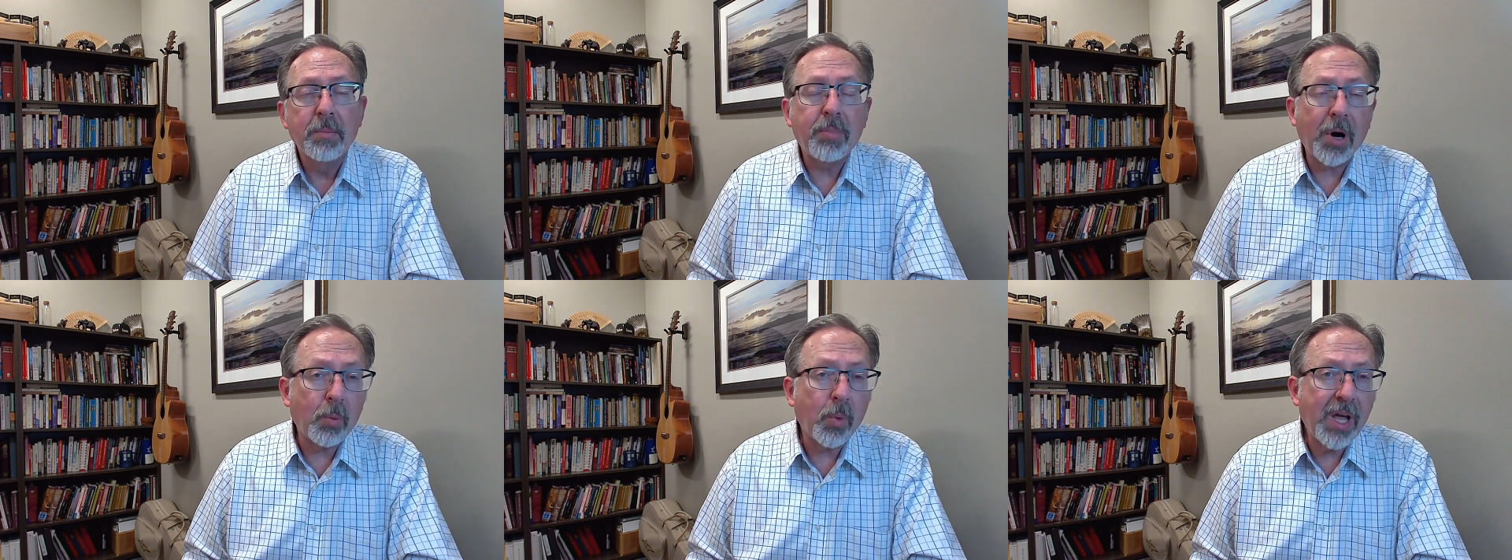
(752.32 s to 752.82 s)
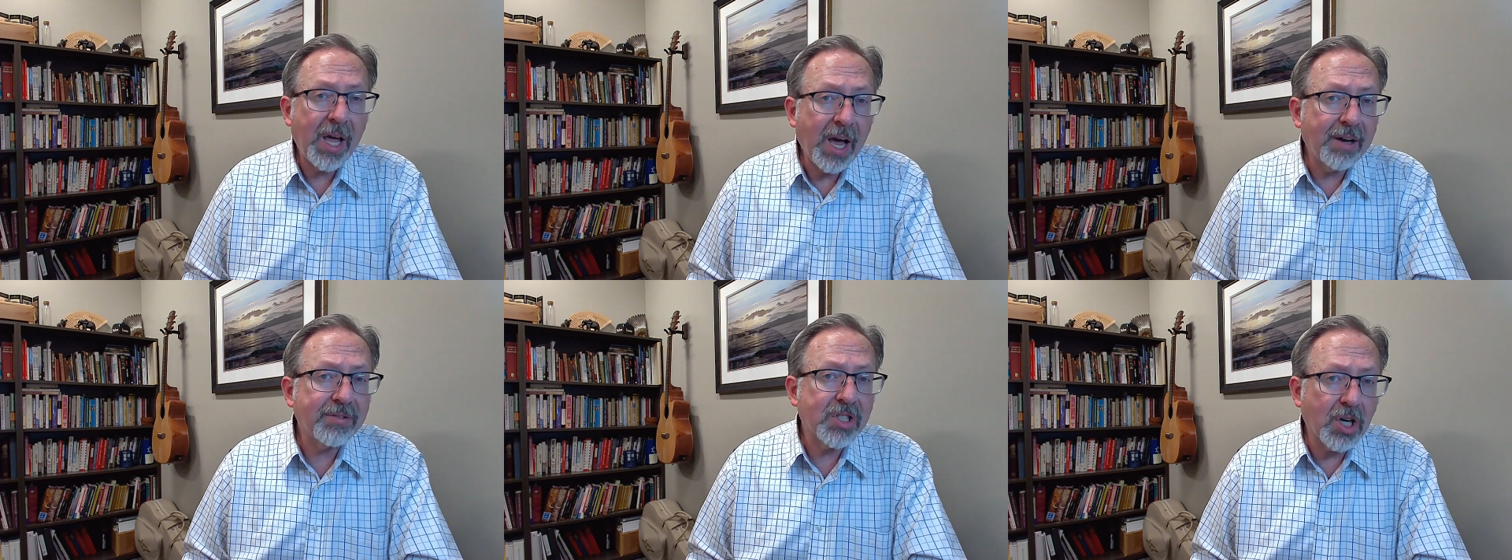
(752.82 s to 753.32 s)
But we
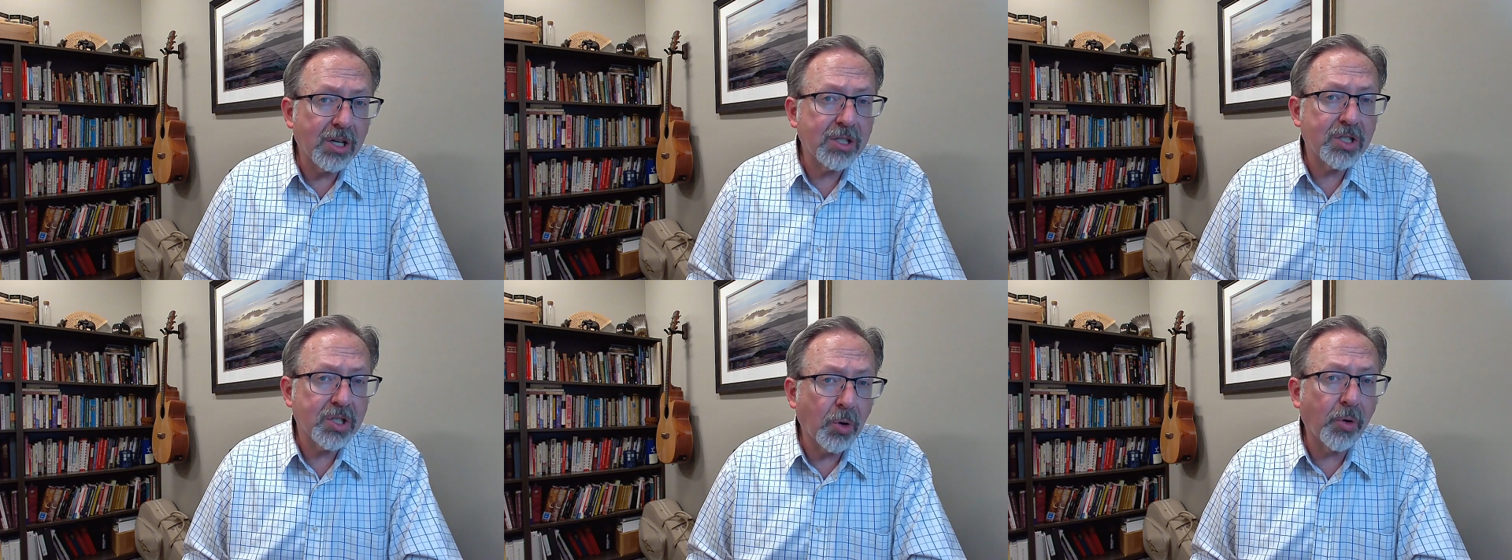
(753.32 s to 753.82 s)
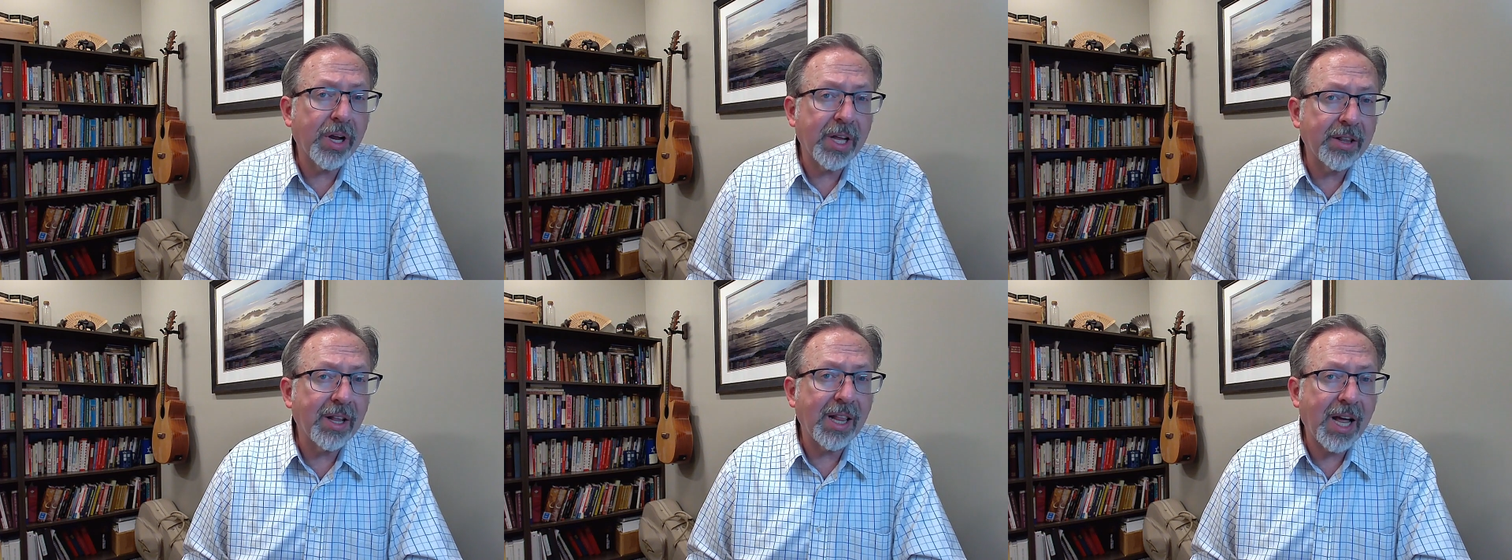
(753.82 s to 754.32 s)
have started storing
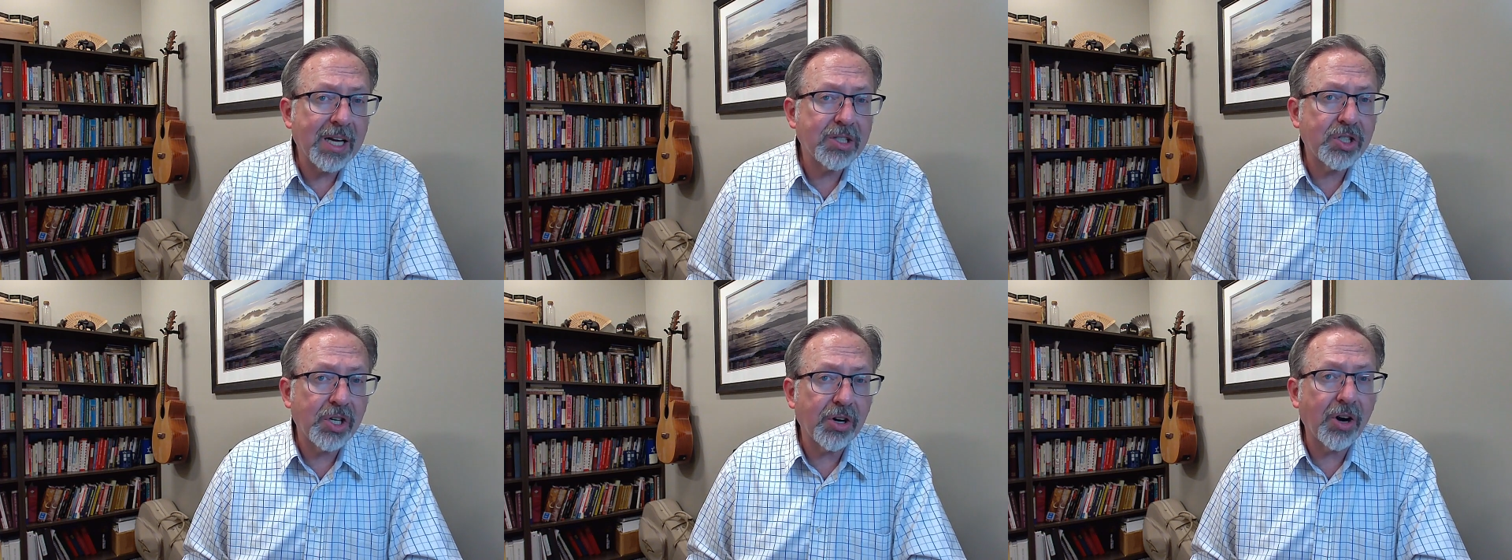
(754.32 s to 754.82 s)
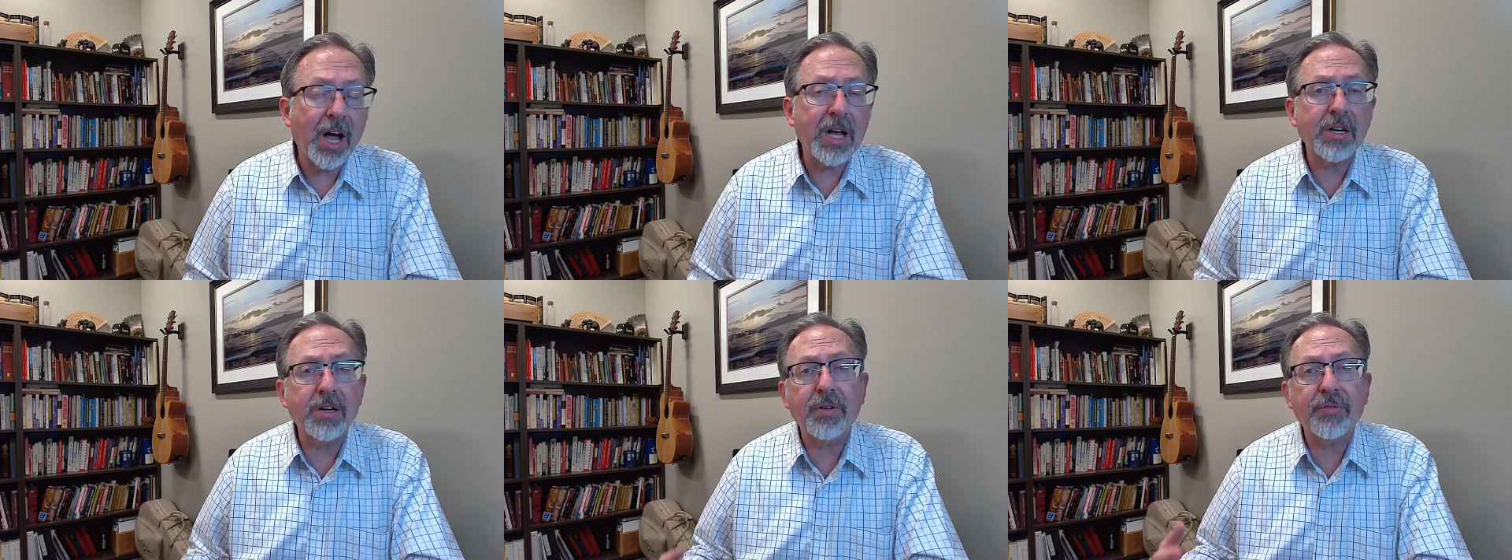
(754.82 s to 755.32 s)
in the last year
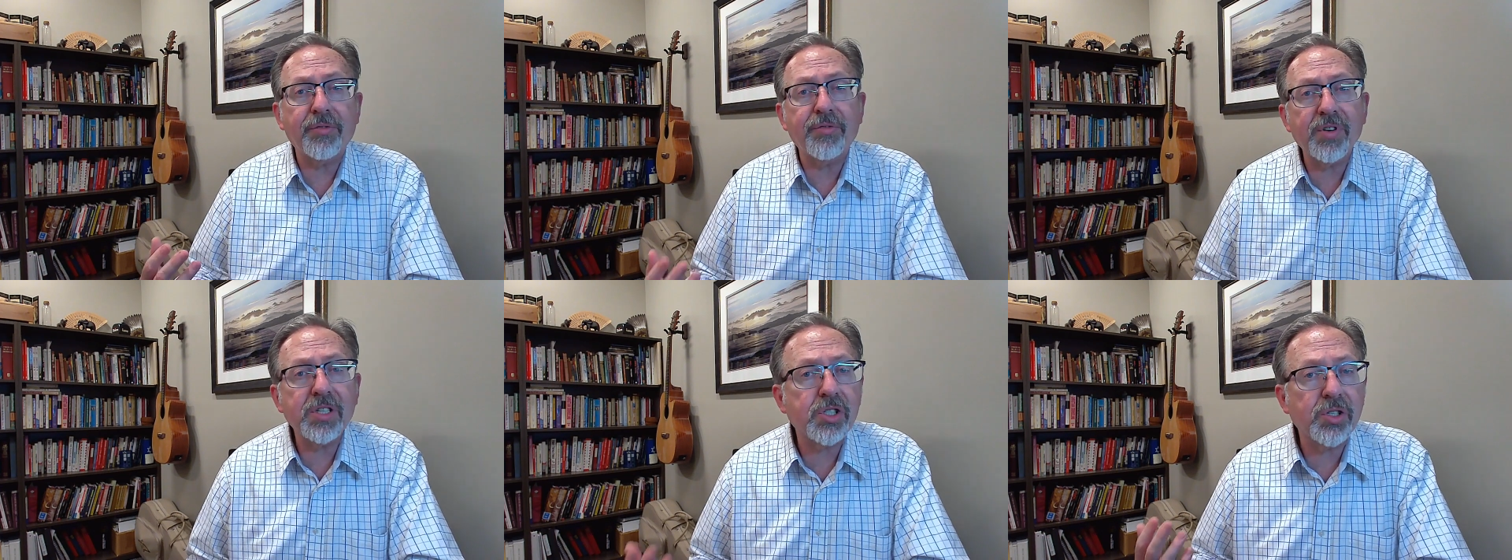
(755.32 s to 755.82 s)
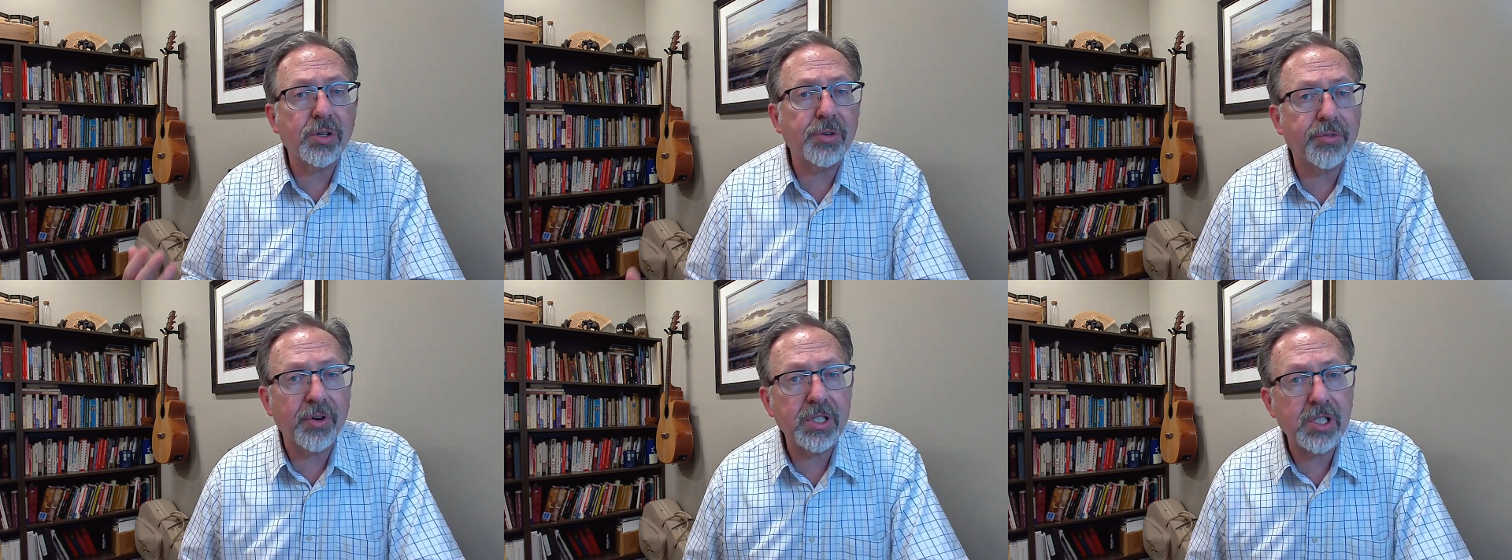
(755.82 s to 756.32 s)
on an official
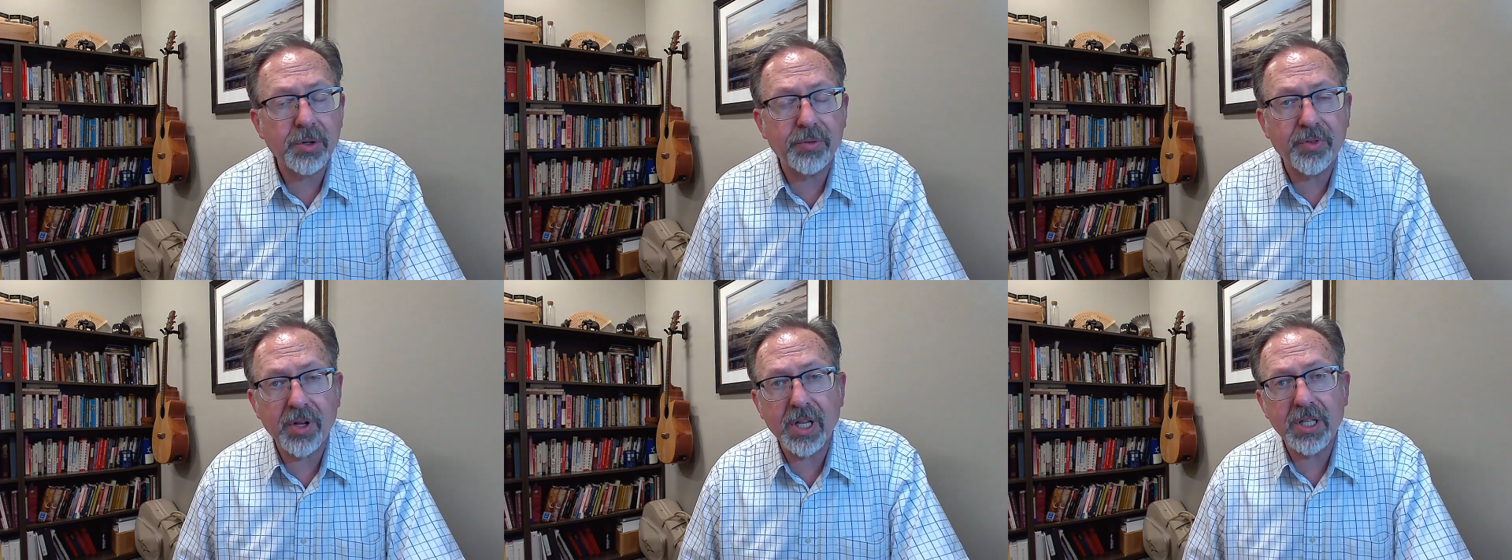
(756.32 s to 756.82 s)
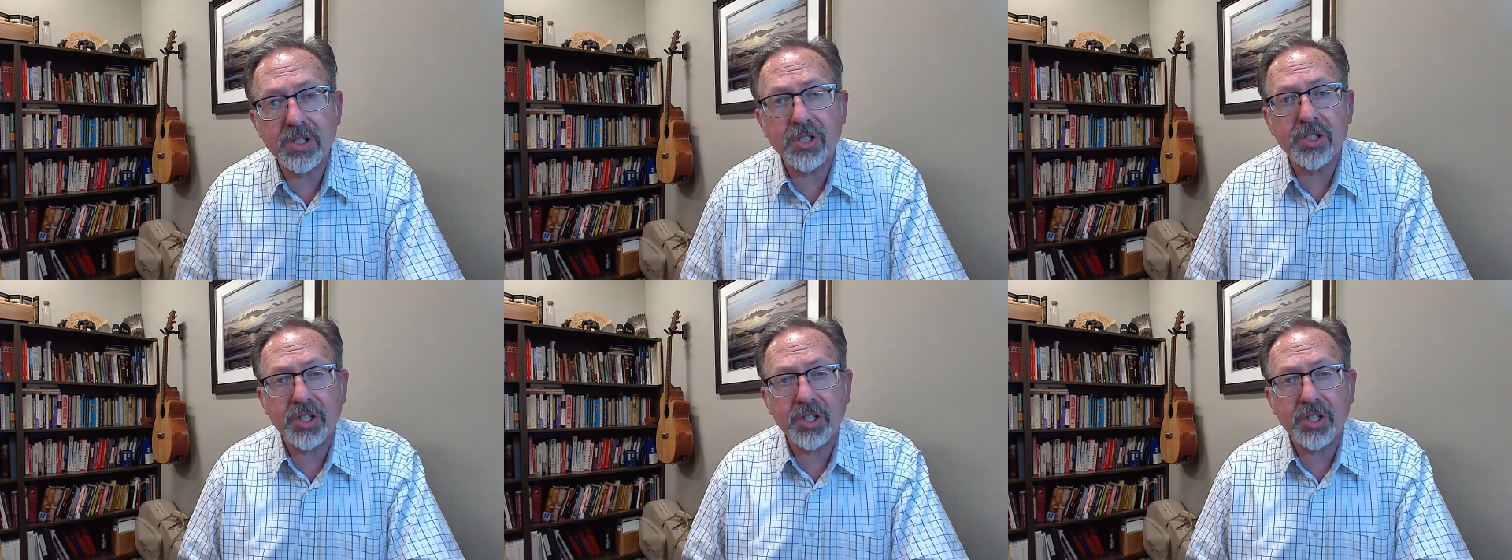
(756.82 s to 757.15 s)
Friendship Village